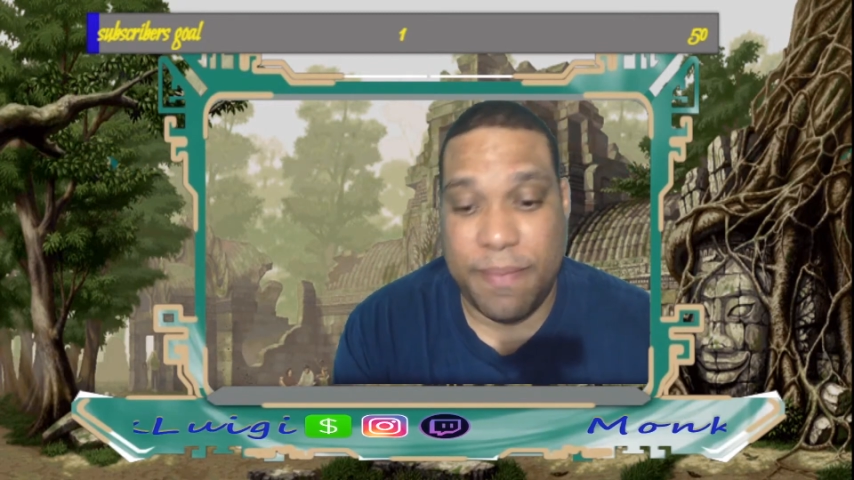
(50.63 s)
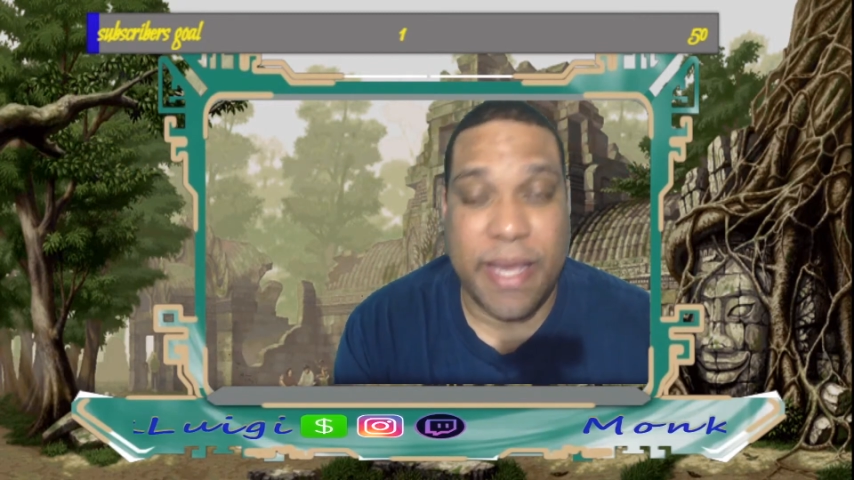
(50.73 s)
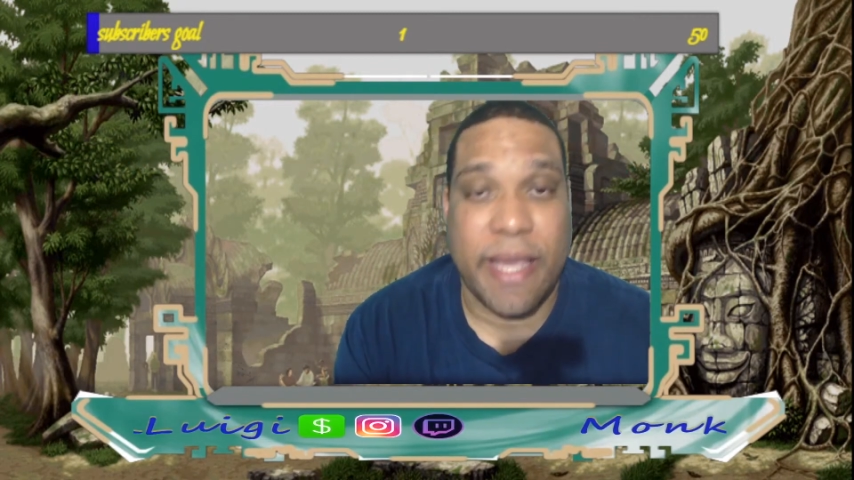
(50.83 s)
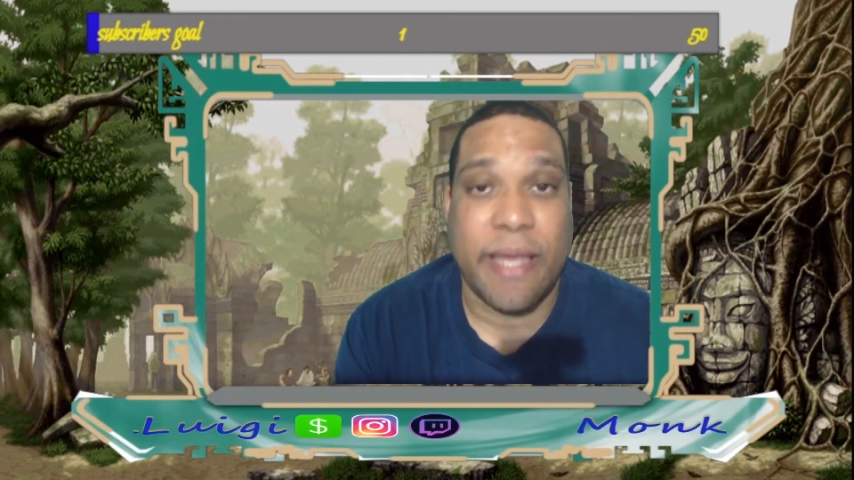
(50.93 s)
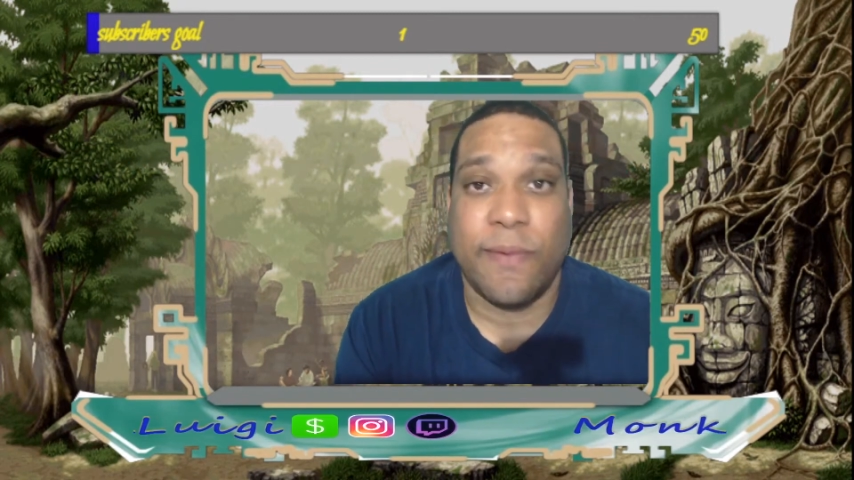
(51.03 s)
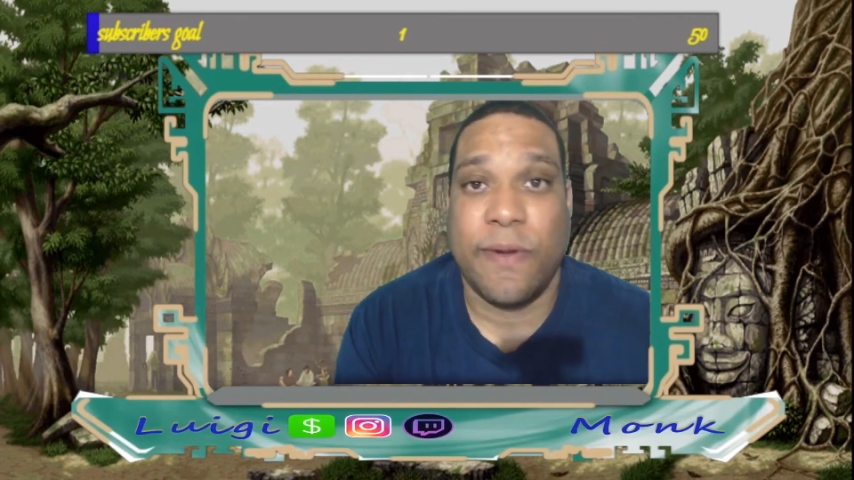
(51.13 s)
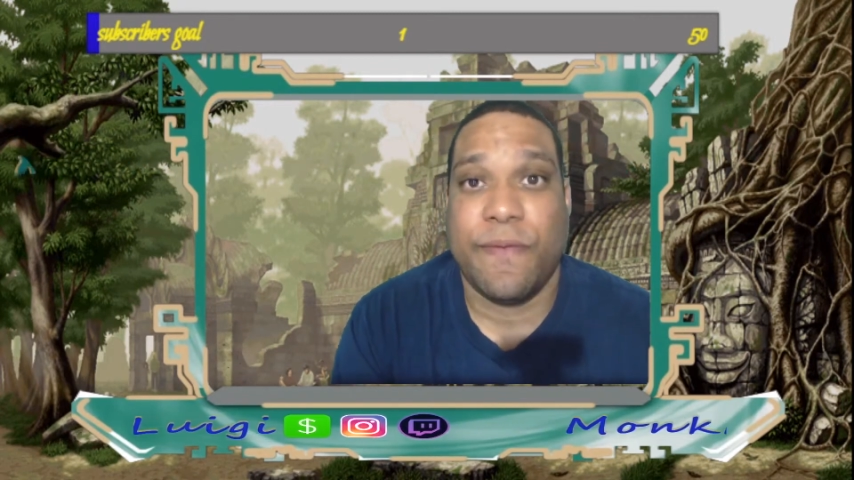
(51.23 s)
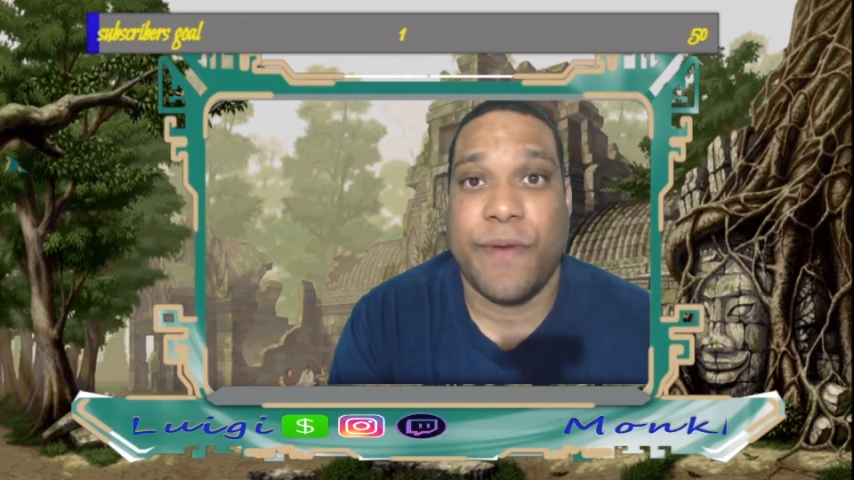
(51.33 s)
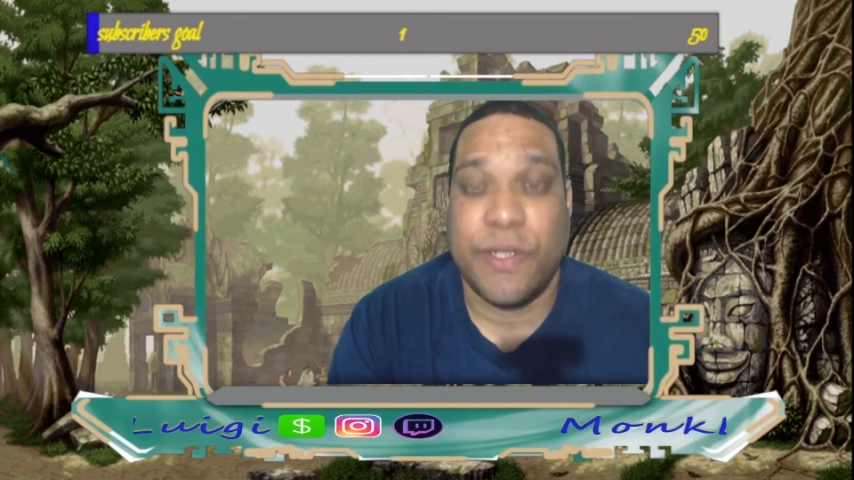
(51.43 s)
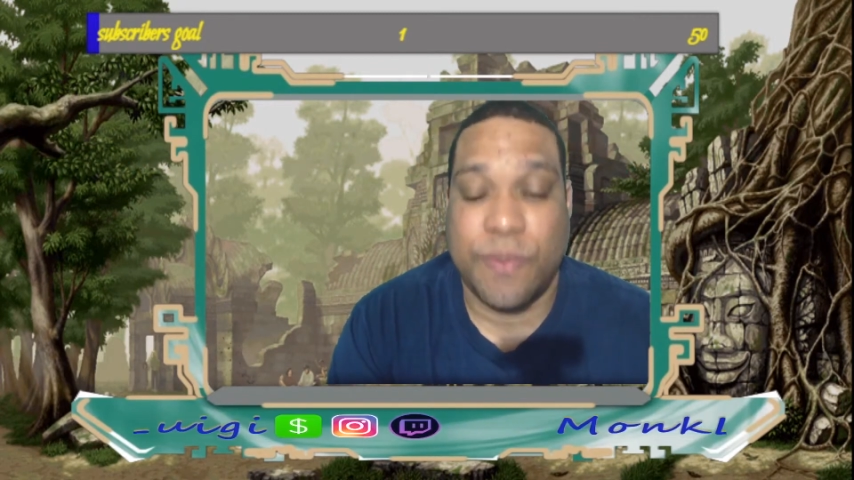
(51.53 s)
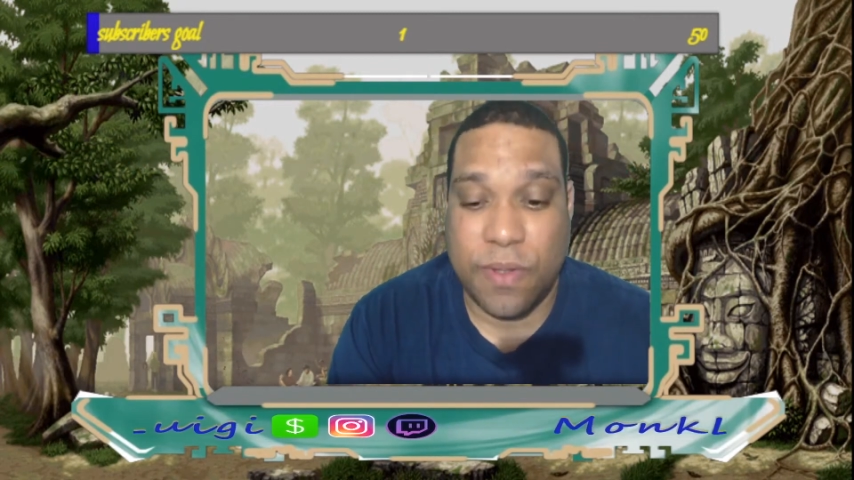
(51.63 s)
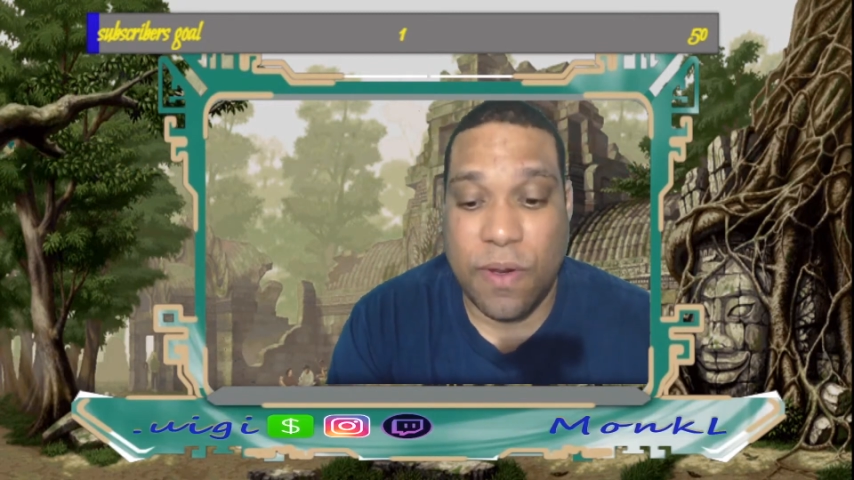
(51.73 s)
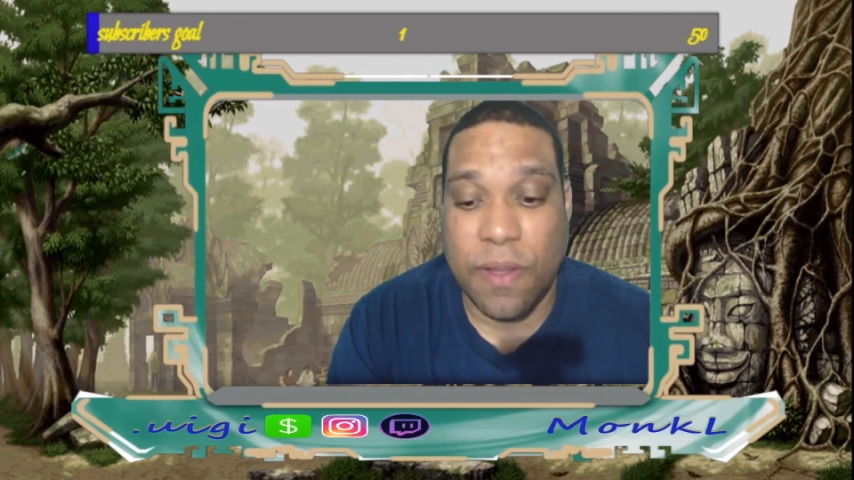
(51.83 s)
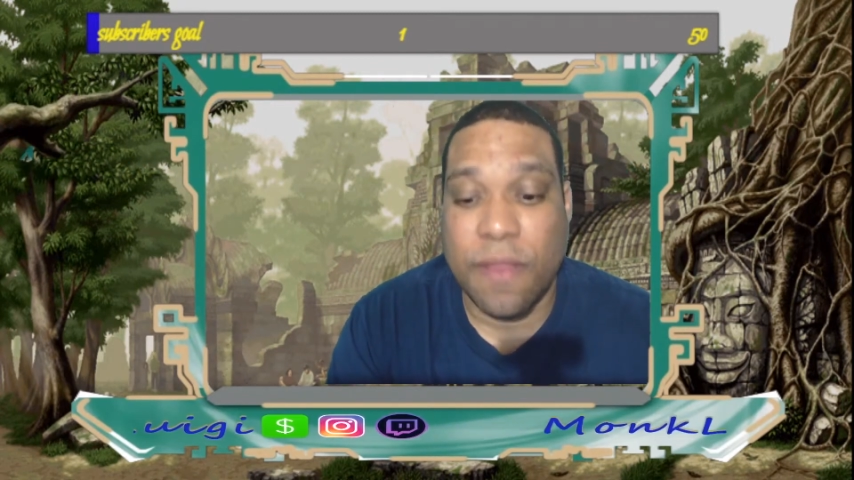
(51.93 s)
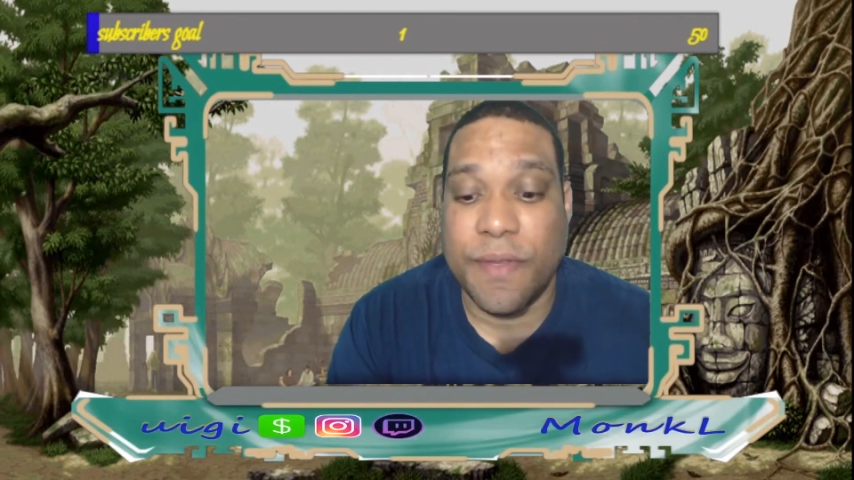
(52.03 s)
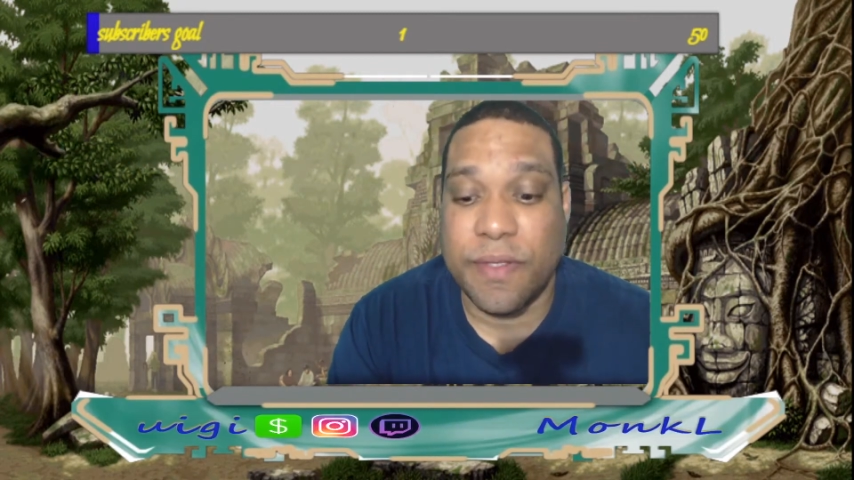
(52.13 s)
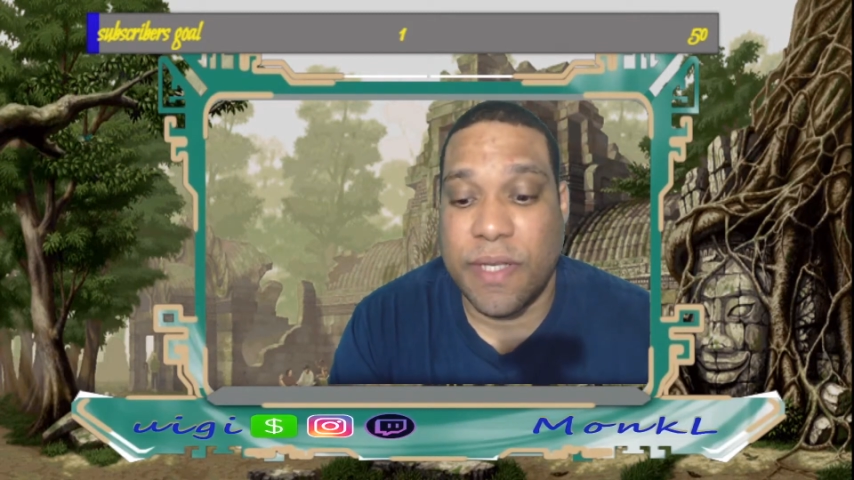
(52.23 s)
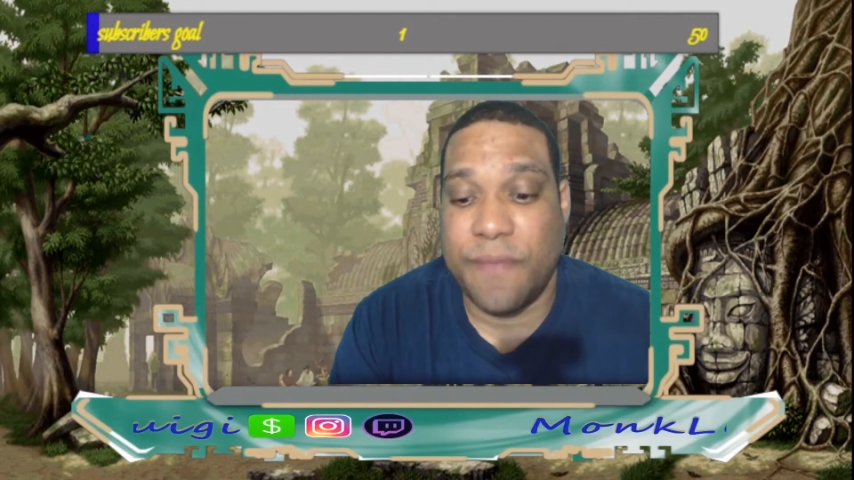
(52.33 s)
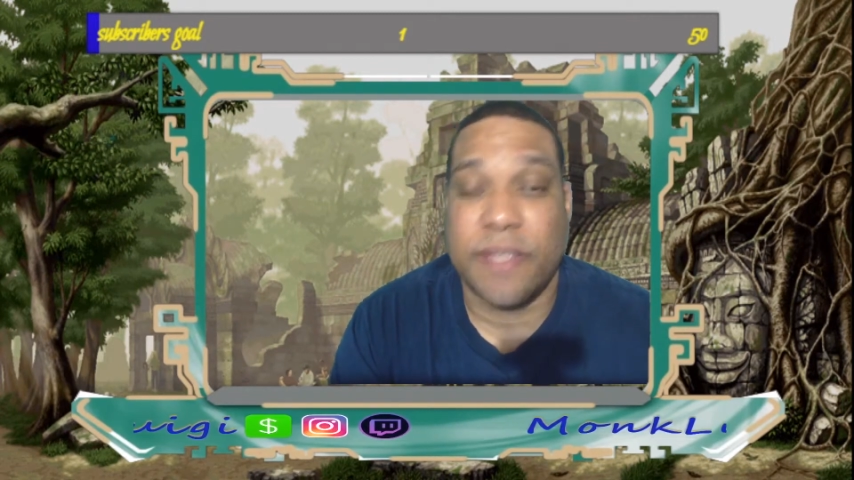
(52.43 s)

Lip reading: mind refreshed with all of the stuff